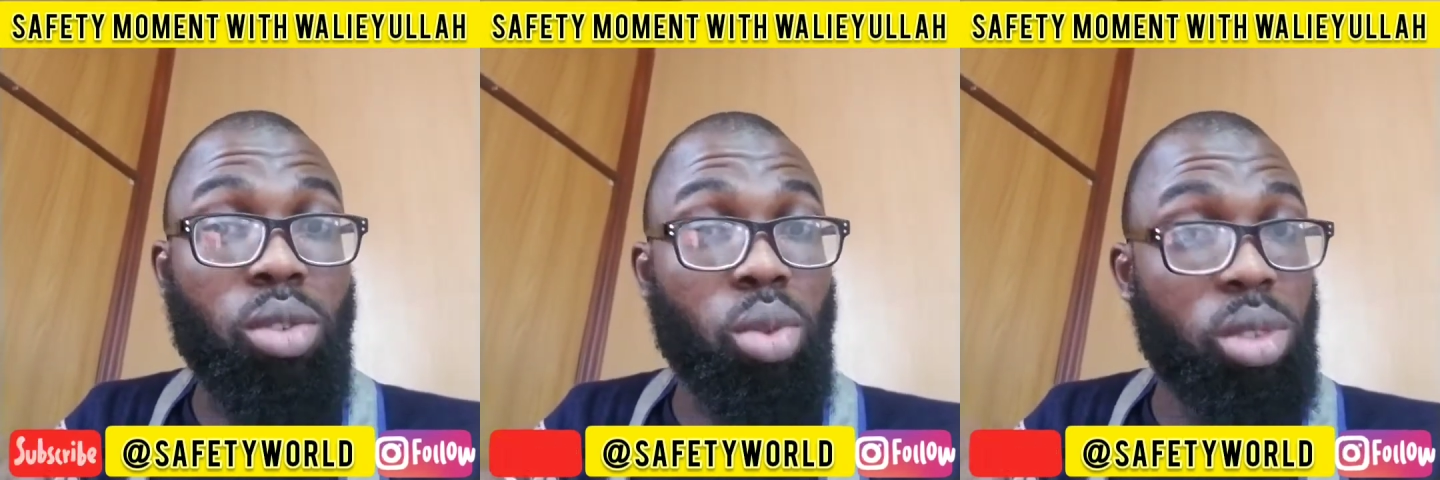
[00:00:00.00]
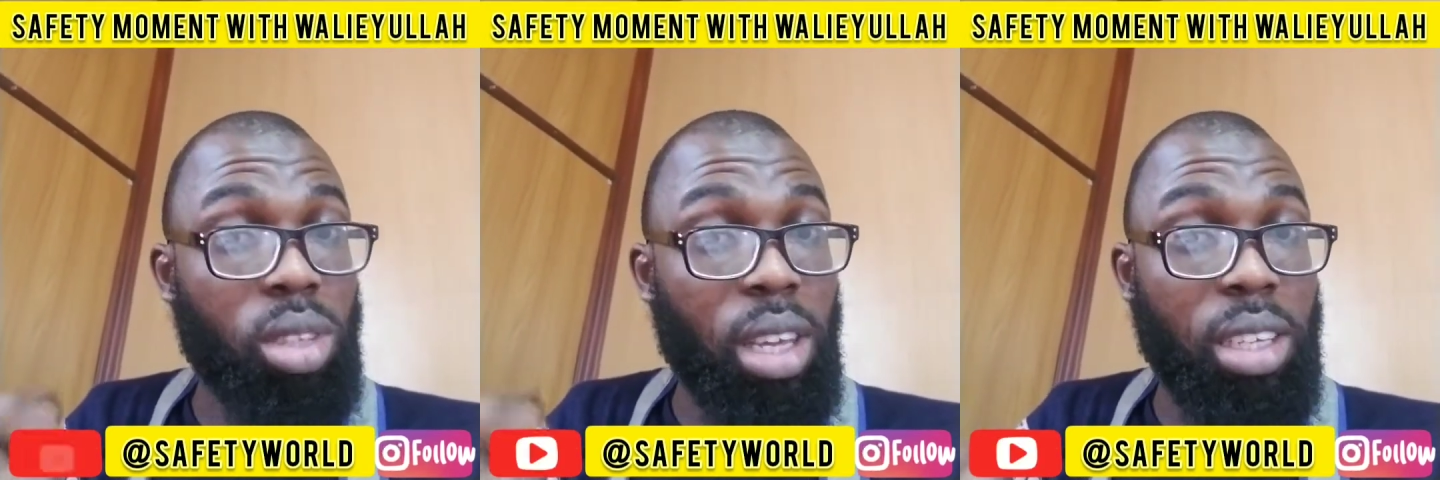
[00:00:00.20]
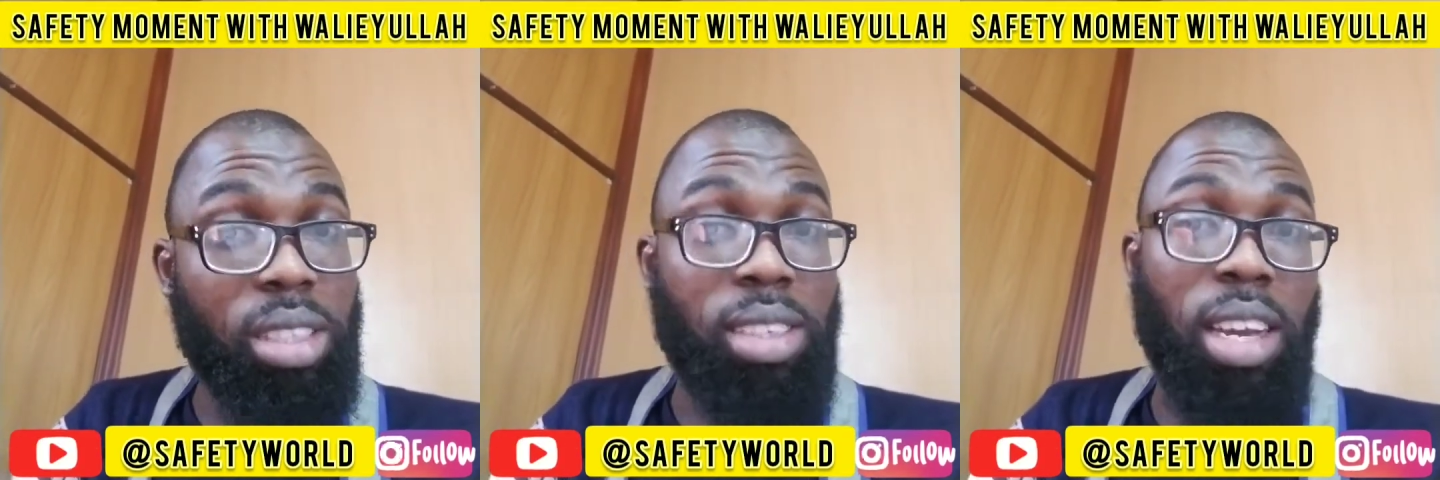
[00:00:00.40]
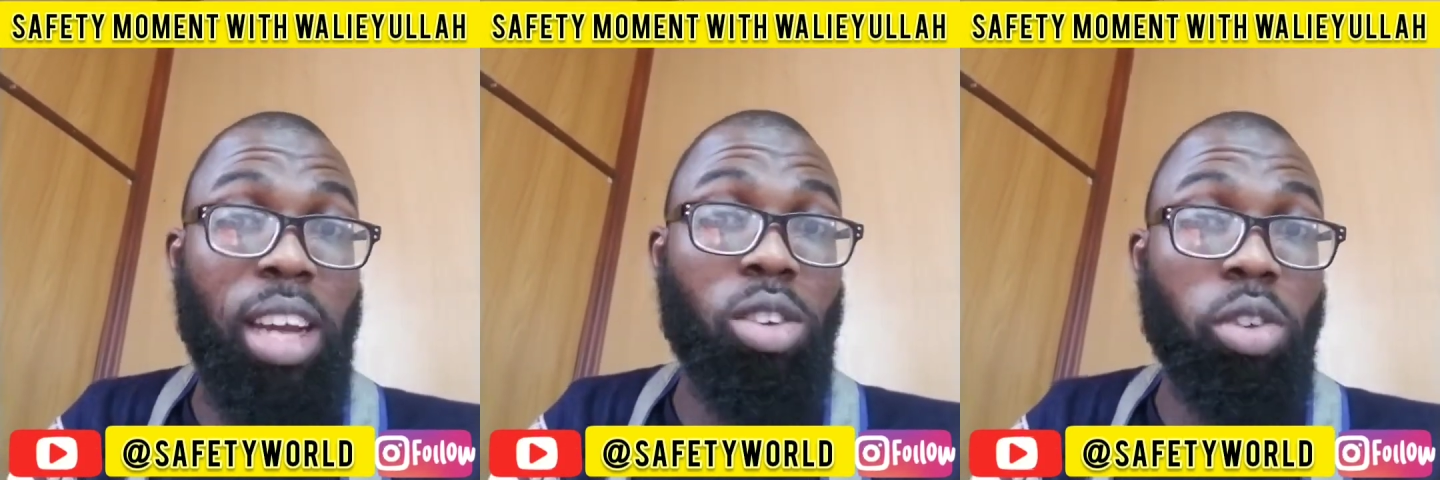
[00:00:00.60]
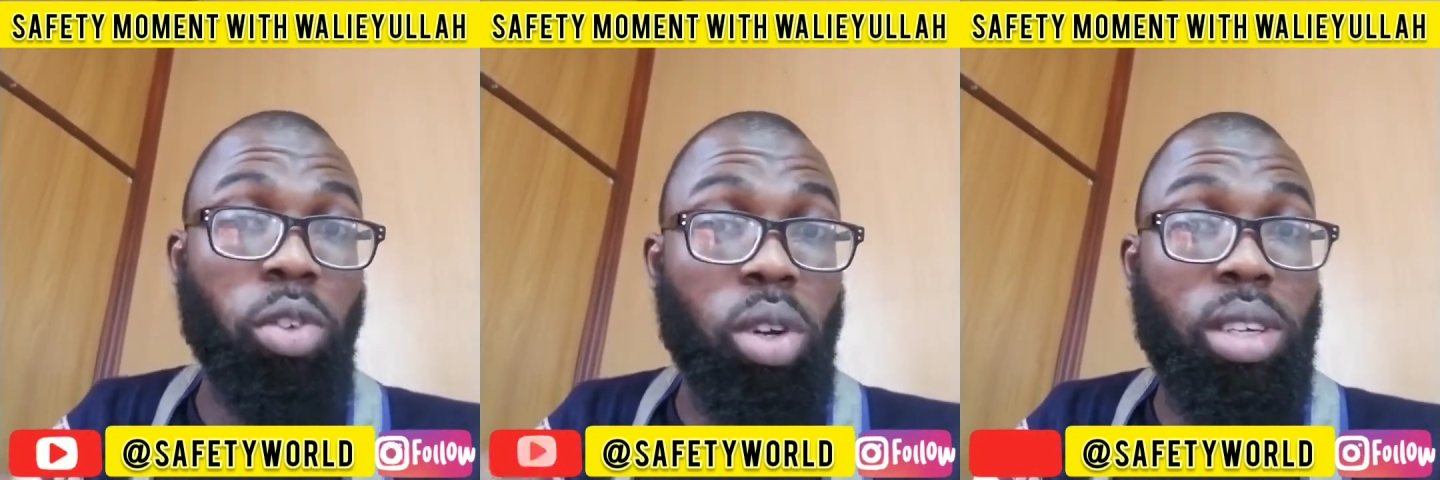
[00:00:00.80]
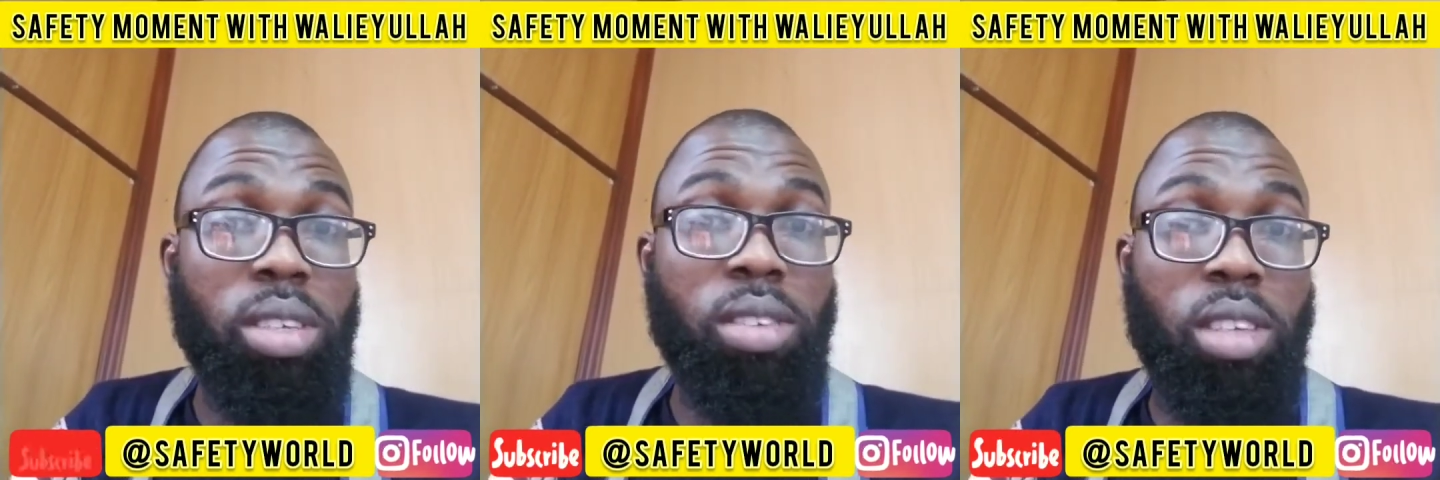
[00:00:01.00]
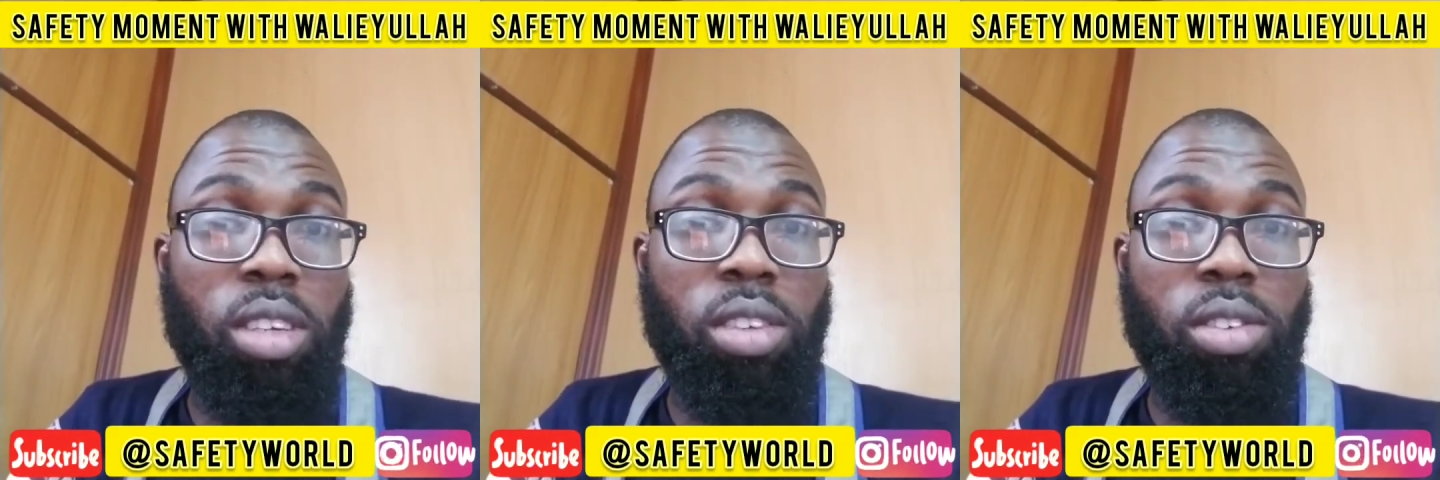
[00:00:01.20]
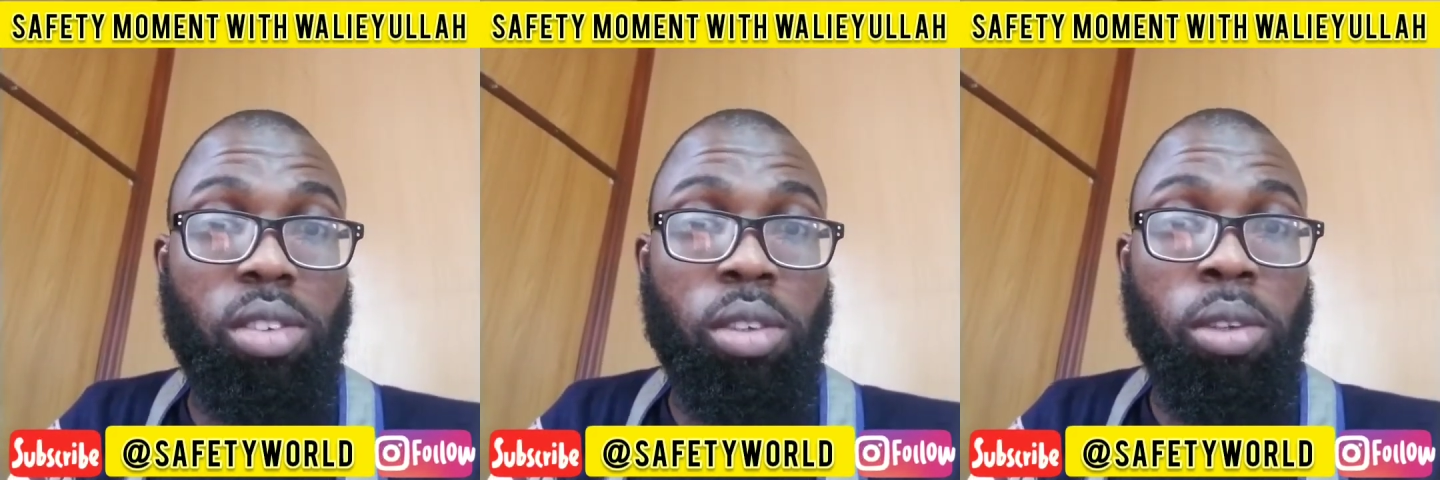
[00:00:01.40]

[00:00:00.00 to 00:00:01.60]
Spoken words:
to take charge of all these things.